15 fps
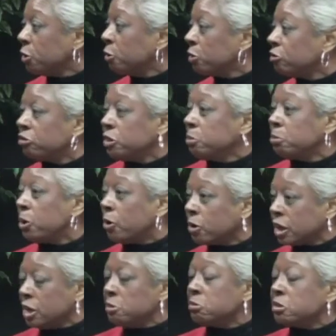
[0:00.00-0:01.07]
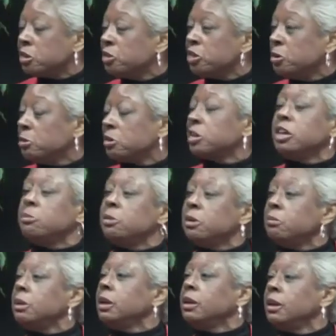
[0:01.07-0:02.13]
to football games because she was keeping
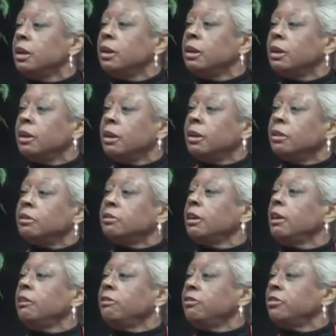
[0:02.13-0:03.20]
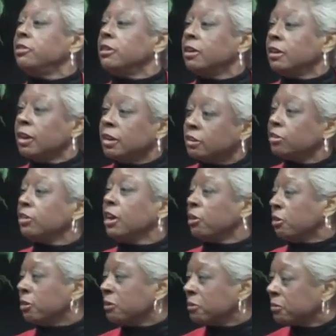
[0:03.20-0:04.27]
me safe and
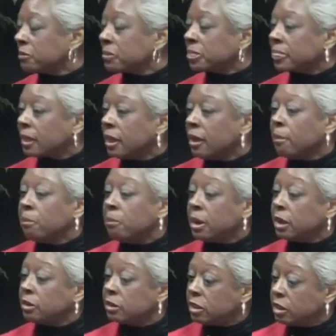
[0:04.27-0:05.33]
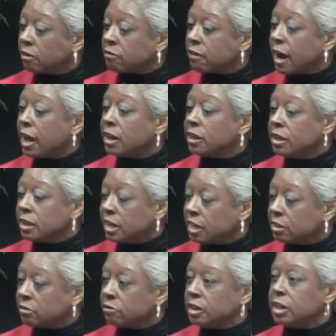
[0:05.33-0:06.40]
Southern. But the writing and
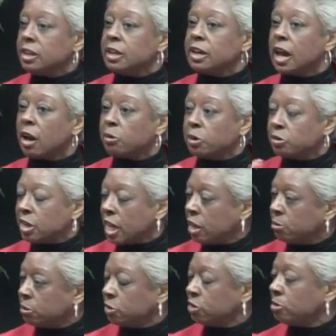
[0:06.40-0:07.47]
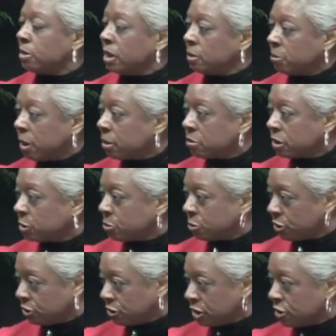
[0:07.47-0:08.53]
the reading, I was able to make public
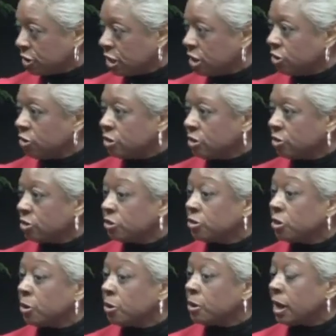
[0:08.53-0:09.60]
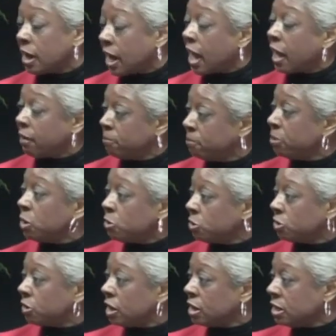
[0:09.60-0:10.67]
presentations. So I
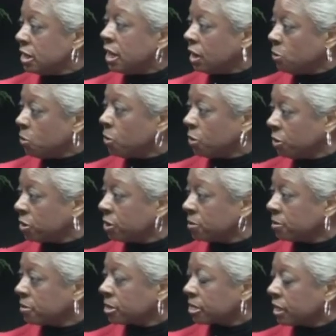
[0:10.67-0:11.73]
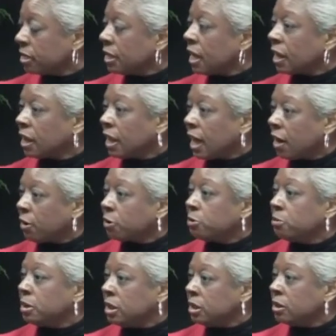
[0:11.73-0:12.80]
built a network that allowed
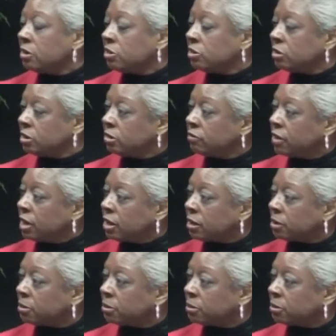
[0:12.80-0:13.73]
me to develop.